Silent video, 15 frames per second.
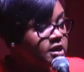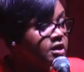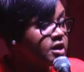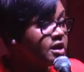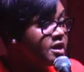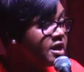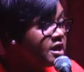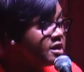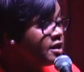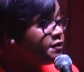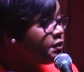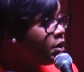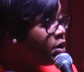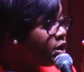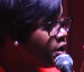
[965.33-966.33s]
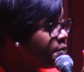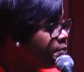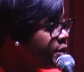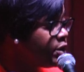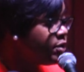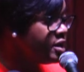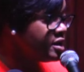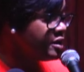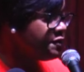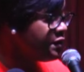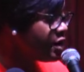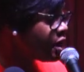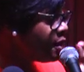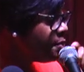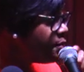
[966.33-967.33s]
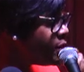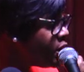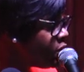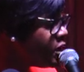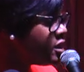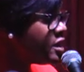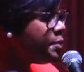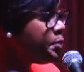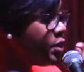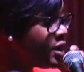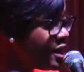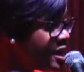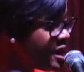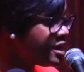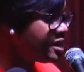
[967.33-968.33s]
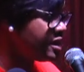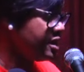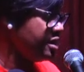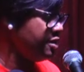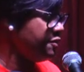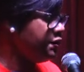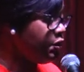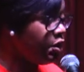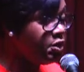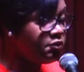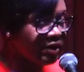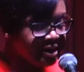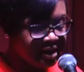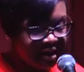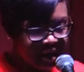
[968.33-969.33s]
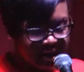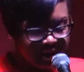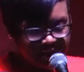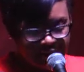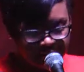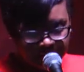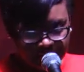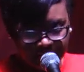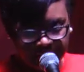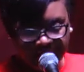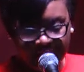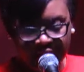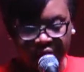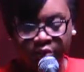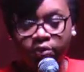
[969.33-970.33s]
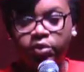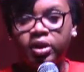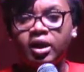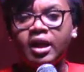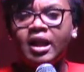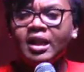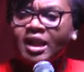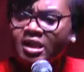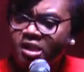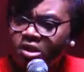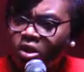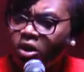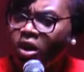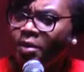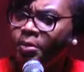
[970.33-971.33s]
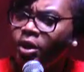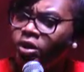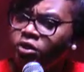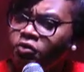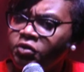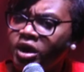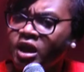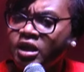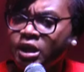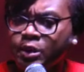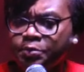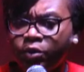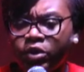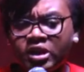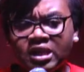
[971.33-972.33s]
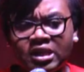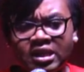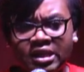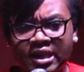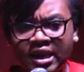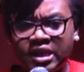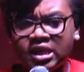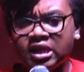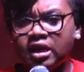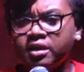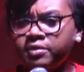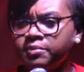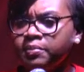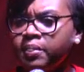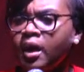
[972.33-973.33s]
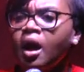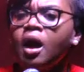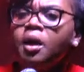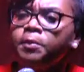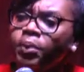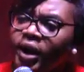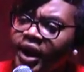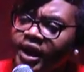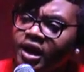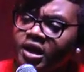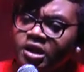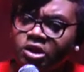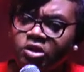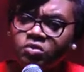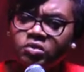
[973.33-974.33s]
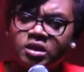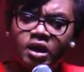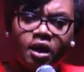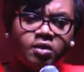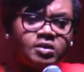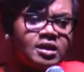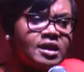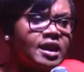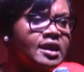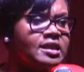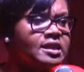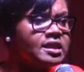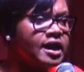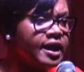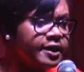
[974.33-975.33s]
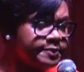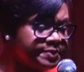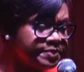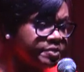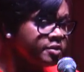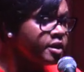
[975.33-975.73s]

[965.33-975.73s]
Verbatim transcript: to the needs of our community, for community policing for our residents of Tobago. Let's talk about Grange Police Station. Prior to 2010,